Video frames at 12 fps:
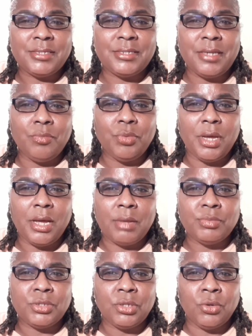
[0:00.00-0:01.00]

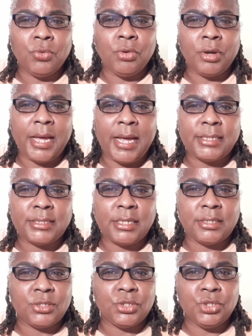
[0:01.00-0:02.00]
Sometimes the Lord asks
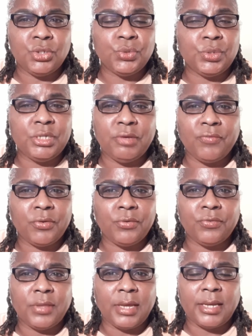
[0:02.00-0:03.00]
us to do
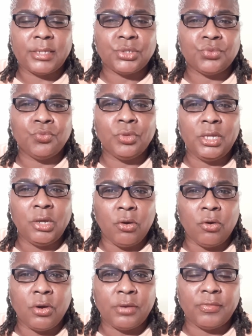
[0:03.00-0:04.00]
difficult things, really
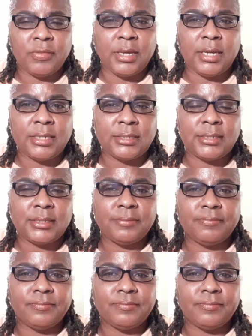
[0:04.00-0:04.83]
hard things.